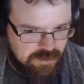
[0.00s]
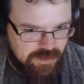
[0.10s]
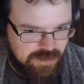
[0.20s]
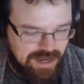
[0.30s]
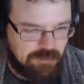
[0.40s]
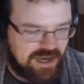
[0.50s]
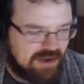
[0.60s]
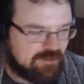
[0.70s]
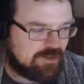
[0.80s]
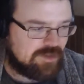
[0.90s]
named
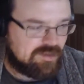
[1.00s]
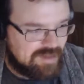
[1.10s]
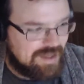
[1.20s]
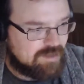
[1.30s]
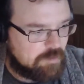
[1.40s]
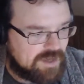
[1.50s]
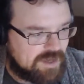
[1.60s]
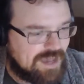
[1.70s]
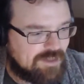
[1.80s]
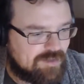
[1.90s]
character that stands up
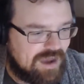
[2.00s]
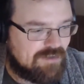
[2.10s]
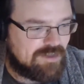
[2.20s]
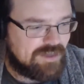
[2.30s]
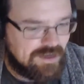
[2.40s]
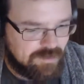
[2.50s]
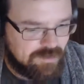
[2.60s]
against the heresy and